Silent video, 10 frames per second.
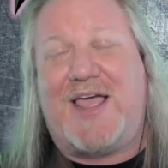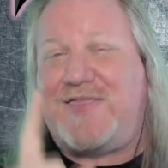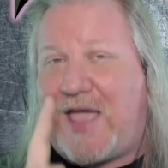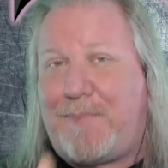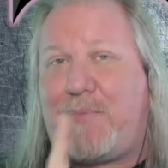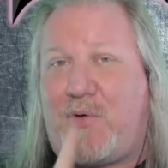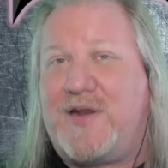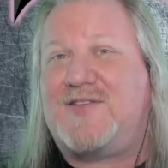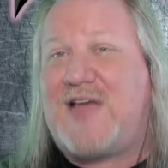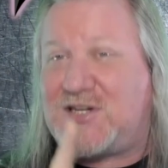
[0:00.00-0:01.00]
At that point,
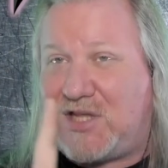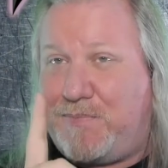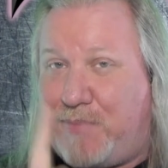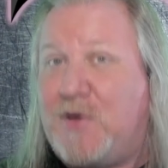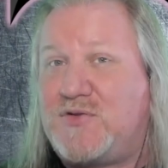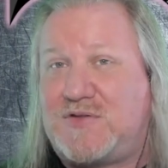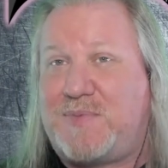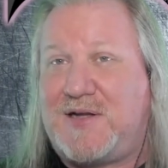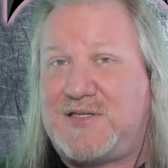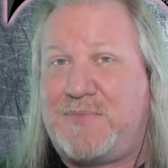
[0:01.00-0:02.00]
it's actually Bo's
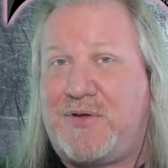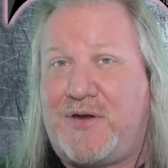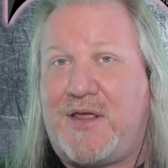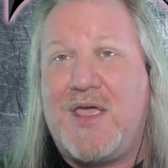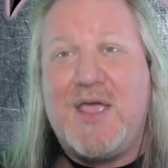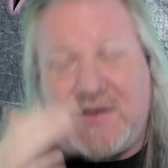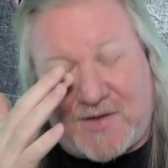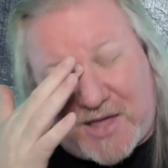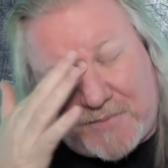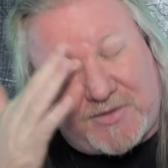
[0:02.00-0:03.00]
responsibility to
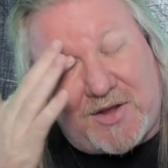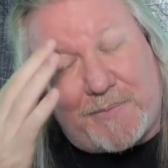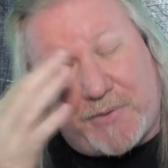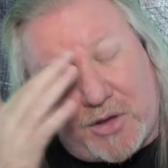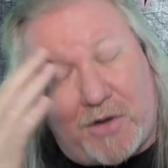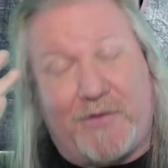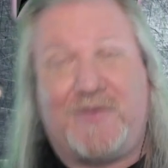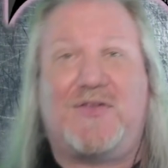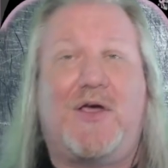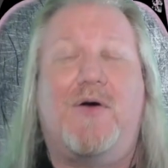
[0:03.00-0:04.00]
keep the tempo going.
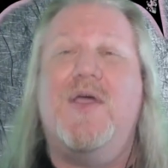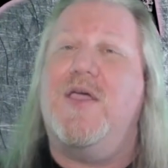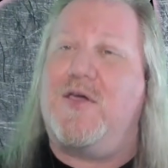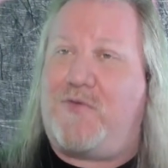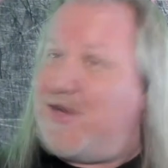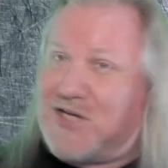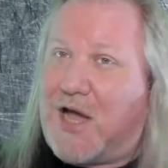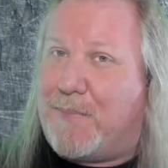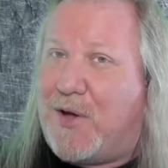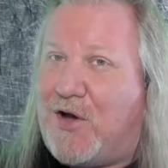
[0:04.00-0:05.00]
So, great
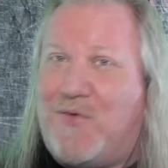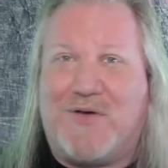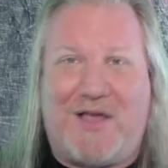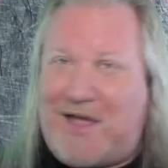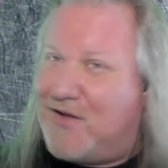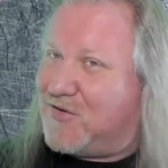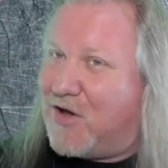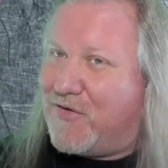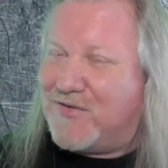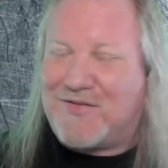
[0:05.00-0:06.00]
job, Bo, as
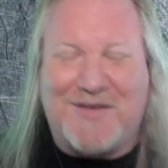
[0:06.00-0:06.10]
always.